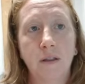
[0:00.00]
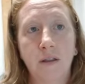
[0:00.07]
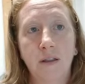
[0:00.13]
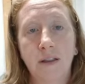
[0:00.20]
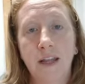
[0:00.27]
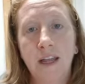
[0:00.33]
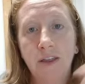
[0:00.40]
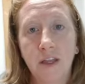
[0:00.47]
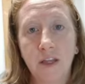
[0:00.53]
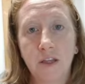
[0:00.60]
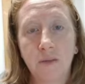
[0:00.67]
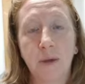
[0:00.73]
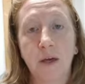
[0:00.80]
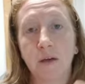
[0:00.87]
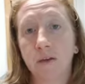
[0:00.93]
need these
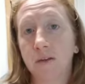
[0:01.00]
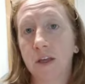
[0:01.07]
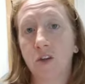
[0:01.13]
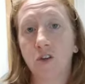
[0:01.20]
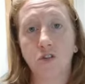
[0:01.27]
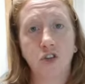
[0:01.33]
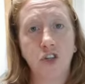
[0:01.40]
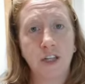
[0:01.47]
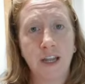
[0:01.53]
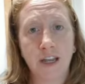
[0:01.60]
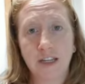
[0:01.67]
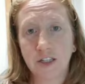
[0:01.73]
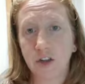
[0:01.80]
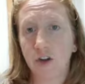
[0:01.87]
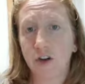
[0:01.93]
pills, that your
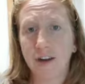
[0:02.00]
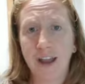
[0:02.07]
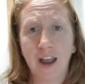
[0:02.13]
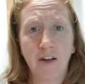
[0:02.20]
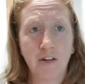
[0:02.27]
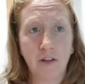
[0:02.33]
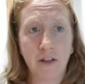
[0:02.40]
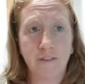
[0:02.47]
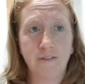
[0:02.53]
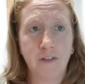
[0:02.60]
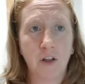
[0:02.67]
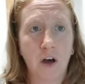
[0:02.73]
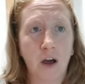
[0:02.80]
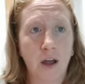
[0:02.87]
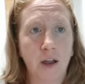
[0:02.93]
genetics are inherently
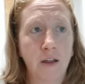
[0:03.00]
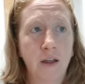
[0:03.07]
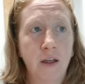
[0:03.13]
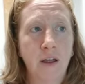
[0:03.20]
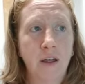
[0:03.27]
flawed,